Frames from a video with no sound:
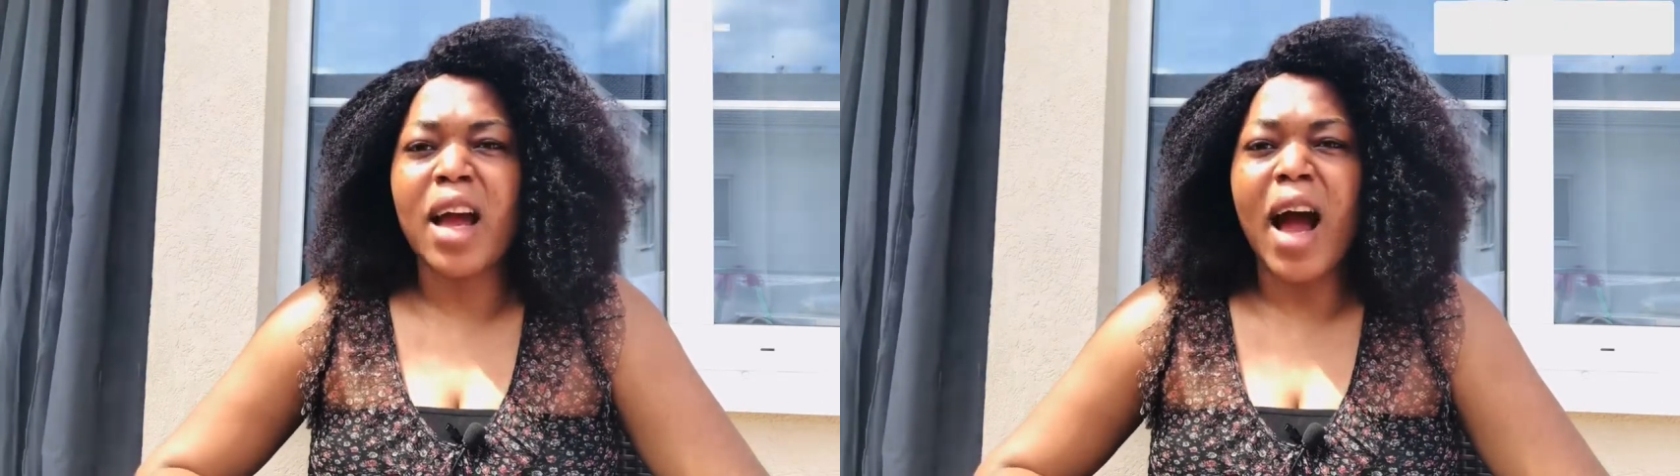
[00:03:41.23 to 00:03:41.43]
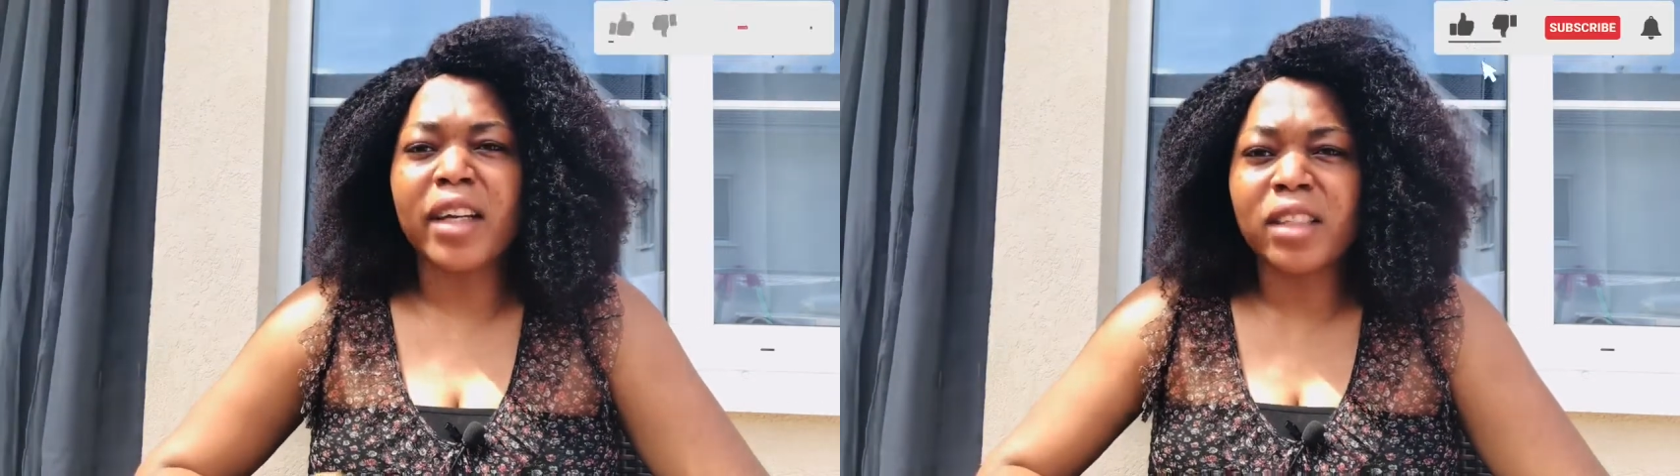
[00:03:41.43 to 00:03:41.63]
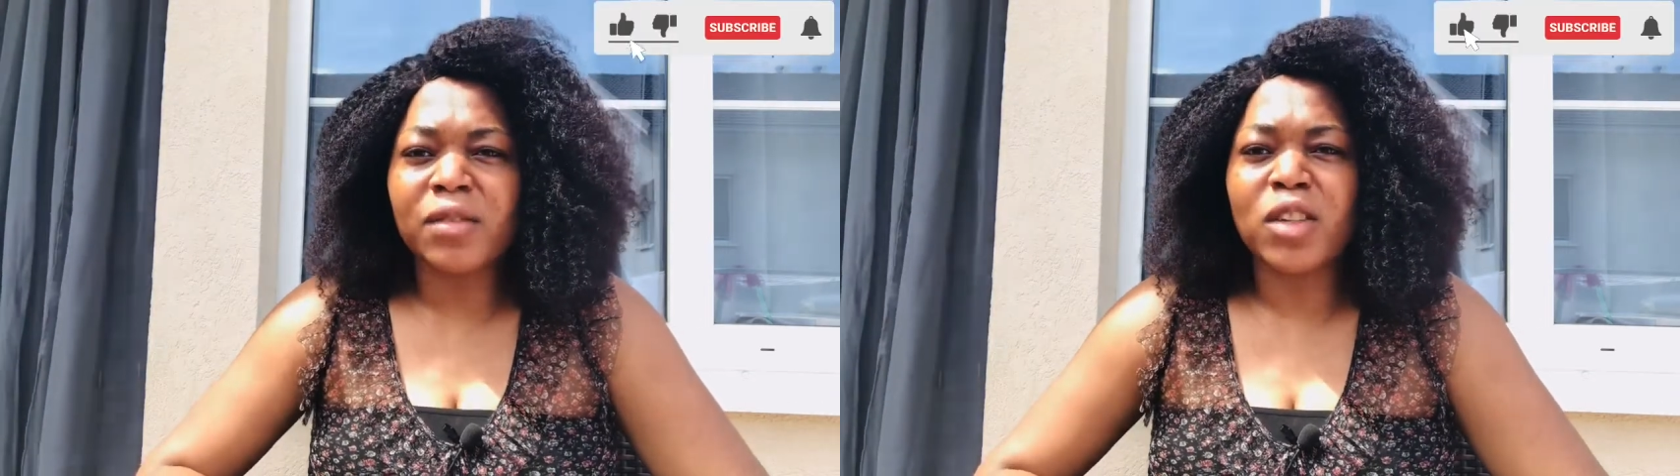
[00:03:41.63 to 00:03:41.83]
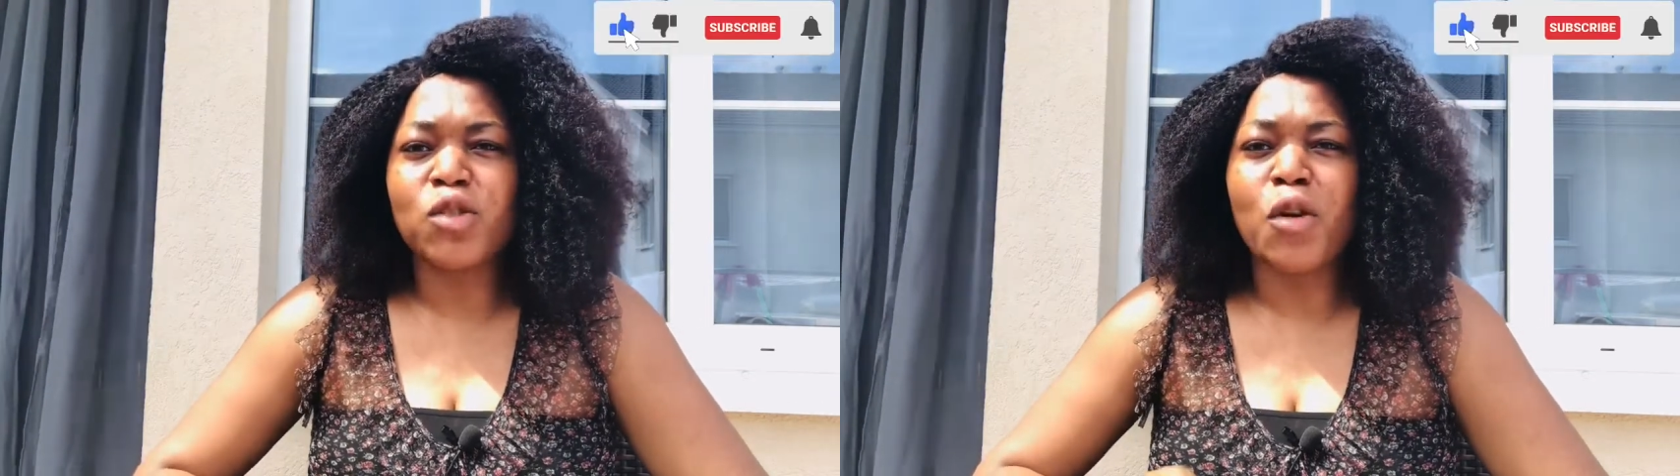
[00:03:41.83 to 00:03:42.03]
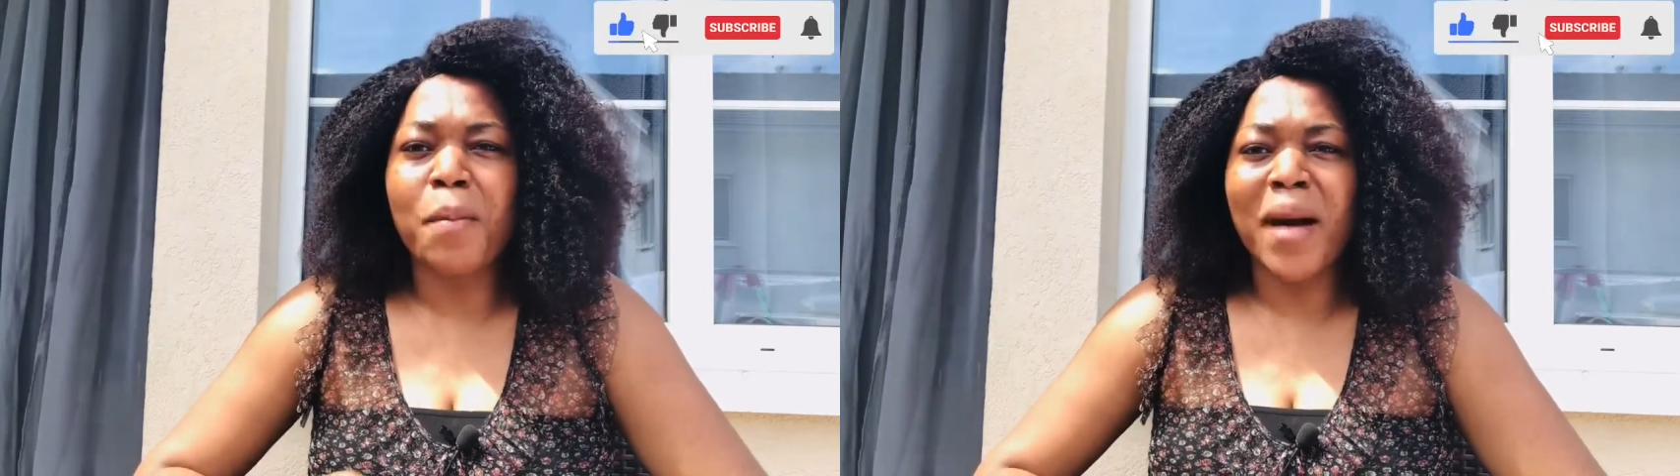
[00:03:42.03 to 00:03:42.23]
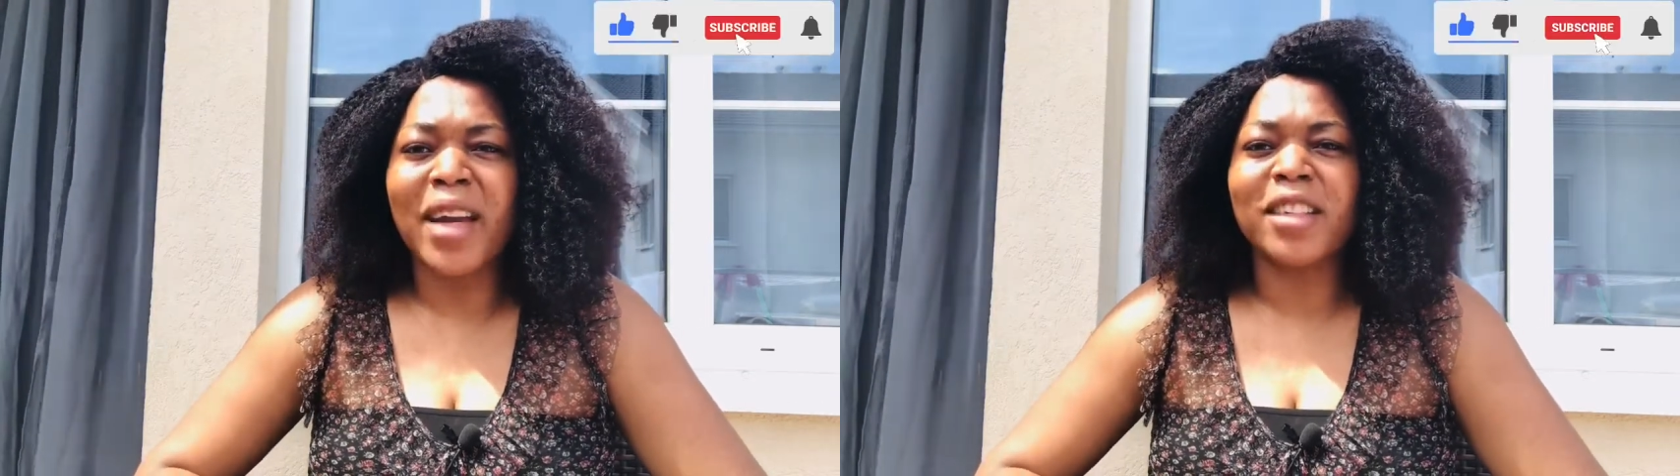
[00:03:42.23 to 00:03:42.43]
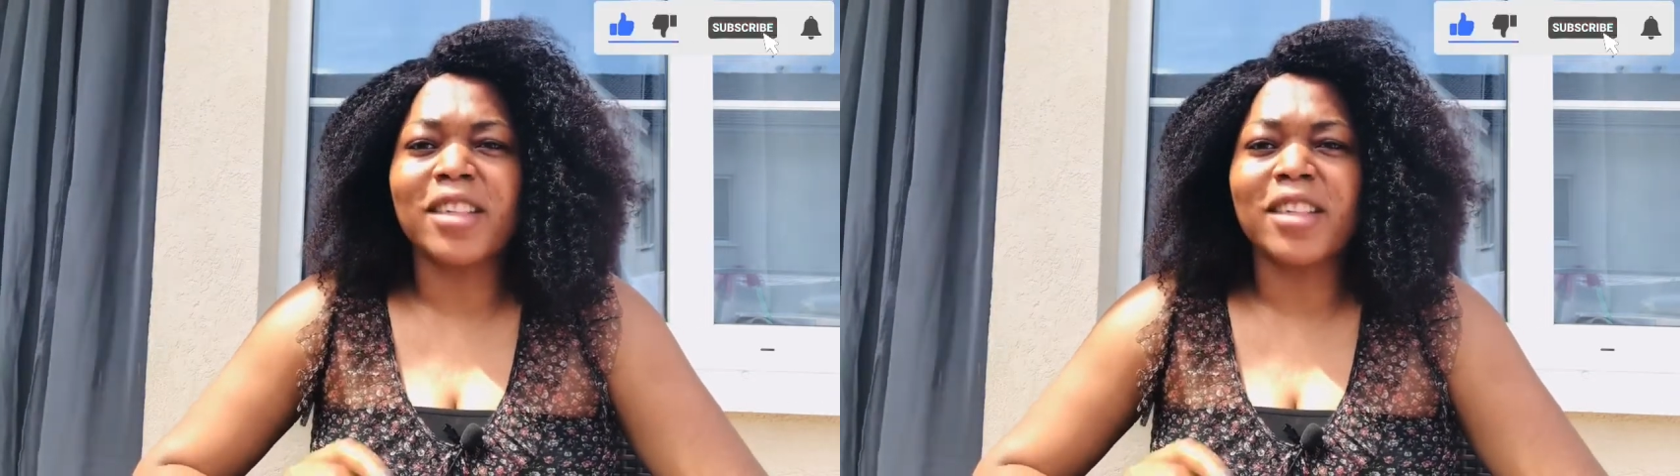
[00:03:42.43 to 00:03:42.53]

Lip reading: activate your mind.